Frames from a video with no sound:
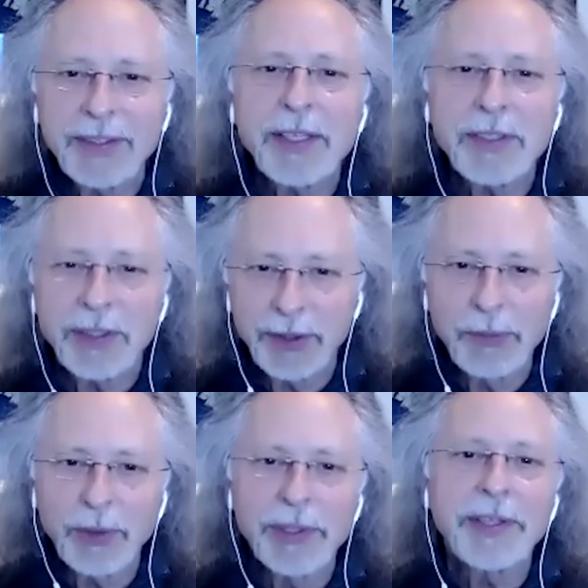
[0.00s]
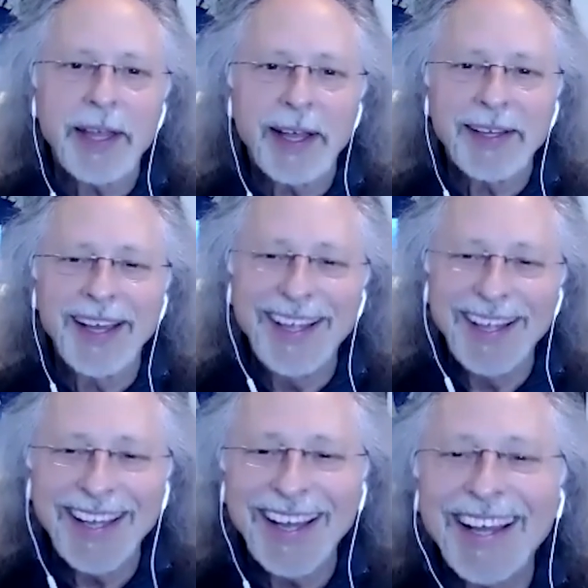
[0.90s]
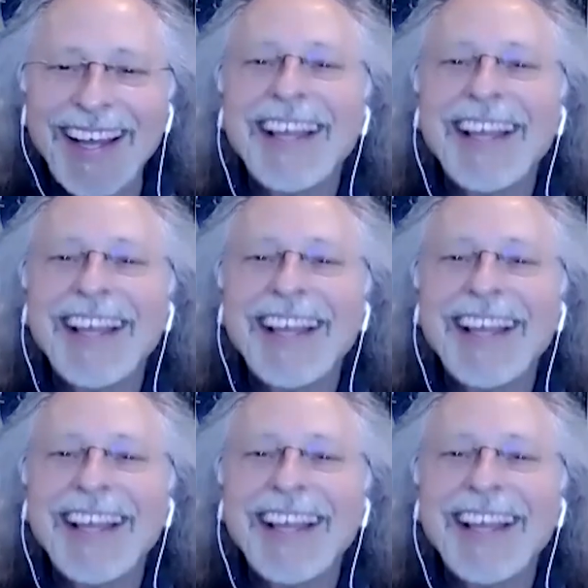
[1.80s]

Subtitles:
takes a little more than that